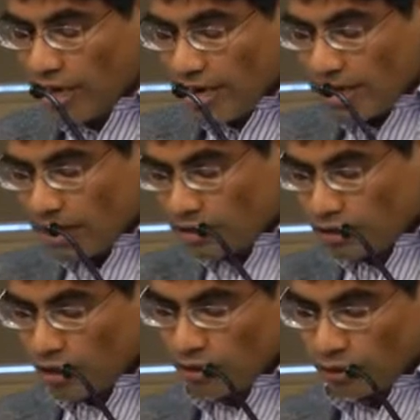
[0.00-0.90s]
He can
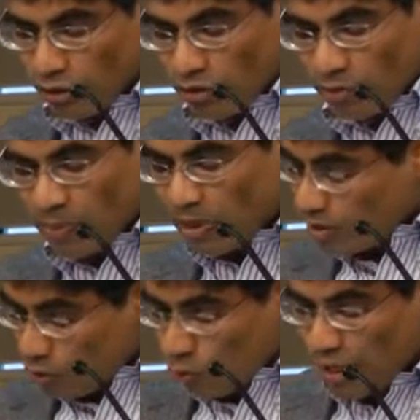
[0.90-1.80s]
change your
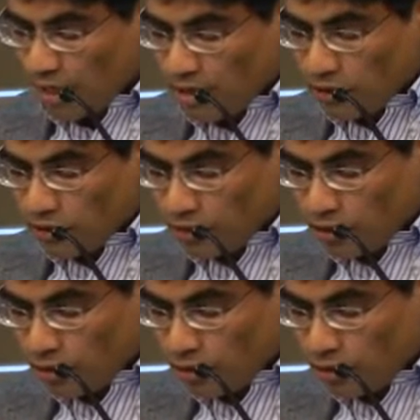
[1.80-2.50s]
weaknesses